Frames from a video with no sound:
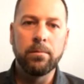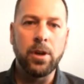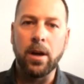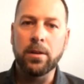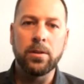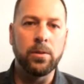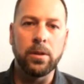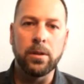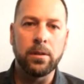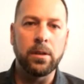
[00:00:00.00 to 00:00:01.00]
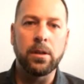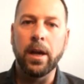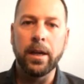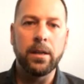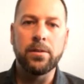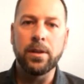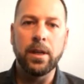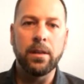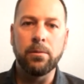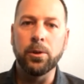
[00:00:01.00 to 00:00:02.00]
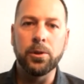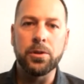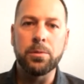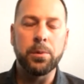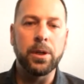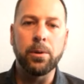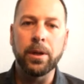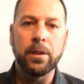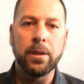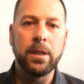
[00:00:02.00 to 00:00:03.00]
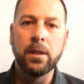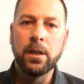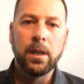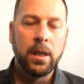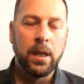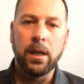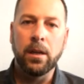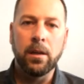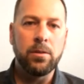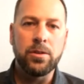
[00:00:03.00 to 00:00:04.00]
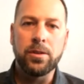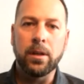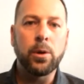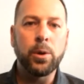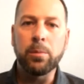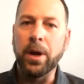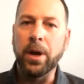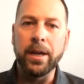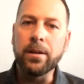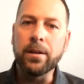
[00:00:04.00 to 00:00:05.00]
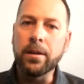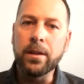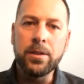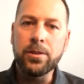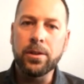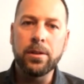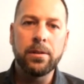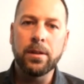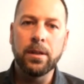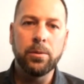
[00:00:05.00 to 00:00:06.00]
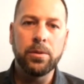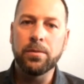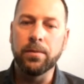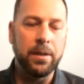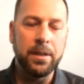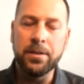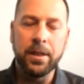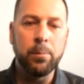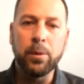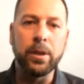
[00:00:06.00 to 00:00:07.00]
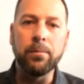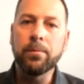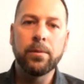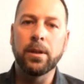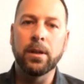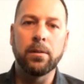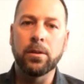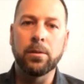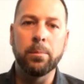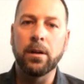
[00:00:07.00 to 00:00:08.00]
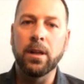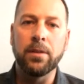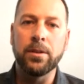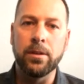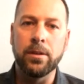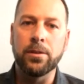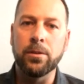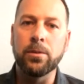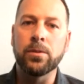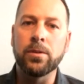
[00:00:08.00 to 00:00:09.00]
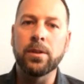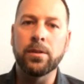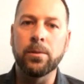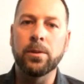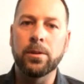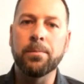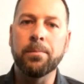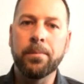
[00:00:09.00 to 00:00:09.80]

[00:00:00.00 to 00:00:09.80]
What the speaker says: talk to the clients and the realtors pretty quickly, and just had a quick binder insert, and it was very easy to implement. So it made our lives easier too as owners.